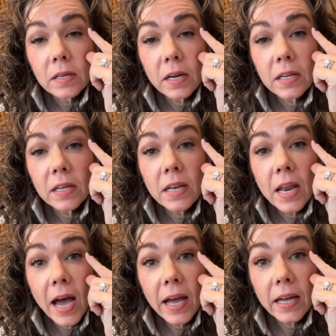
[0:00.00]

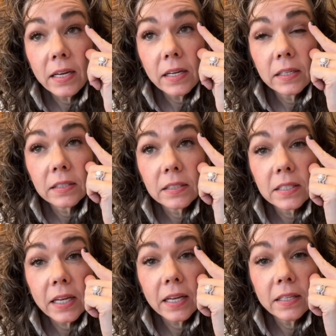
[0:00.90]
9,
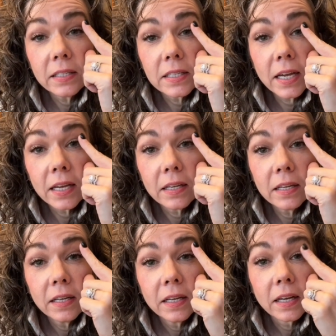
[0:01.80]
10,
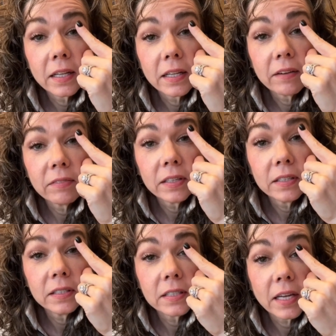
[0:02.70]
10,
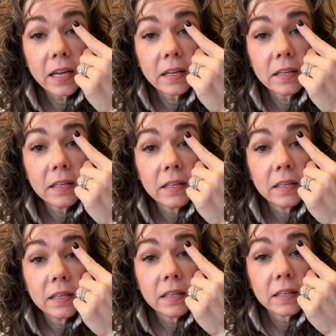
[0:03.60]
11, 10,
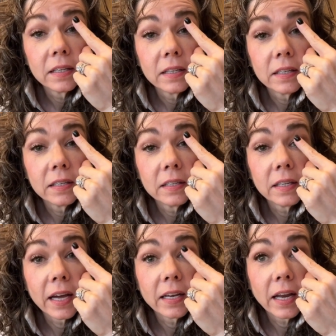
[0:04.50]

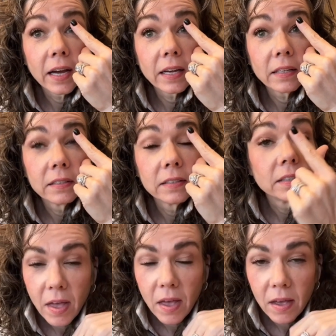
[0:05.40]
9, 9.
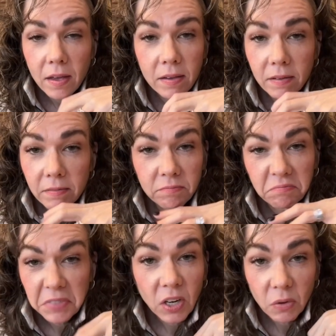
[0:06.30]

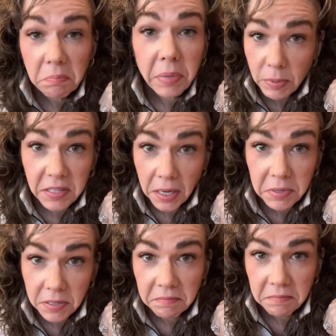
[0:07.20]
You know, baby steps.